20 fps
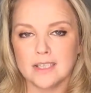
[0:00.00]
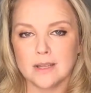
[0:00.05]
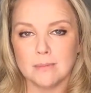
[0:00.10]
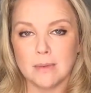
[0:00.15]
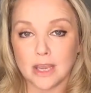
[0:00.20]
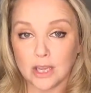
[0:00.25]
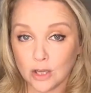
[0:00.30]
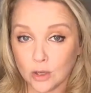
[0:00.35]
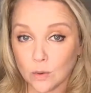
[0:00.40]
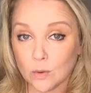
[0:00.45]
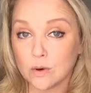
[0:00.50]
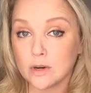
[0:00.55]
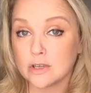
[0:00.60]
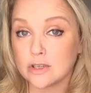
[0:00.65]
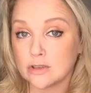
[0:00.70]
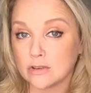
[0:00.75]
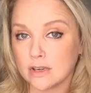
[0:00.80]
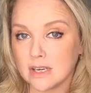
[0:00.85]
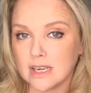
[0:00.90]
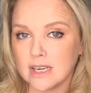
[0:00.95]
to make your
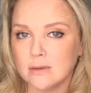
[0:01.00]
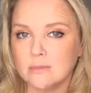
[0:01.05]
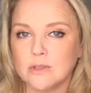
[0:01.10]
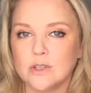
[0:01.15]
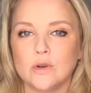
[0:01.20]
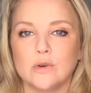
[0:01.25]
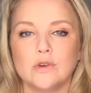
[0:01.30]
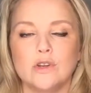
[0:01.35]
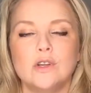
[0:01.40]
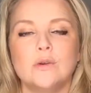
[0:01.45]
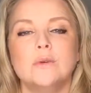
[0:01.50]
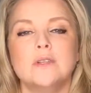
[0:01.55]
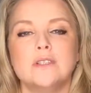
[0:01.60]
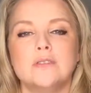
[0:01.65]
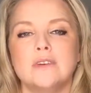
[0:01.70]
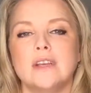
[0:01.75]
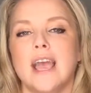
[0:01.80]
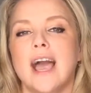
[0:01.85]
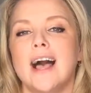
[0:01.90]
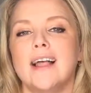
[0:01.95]
dreams your newest
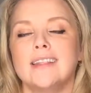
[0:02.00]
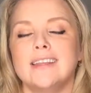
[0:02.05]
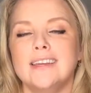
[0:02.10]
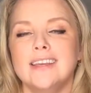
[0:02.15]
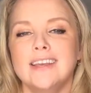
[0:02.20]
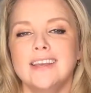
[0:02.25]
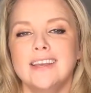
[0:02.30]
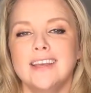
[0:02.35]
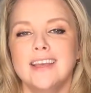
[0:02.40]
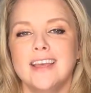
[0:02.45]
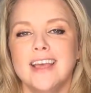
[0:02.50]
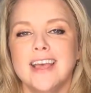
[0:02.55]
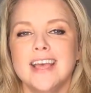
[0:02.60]
reality,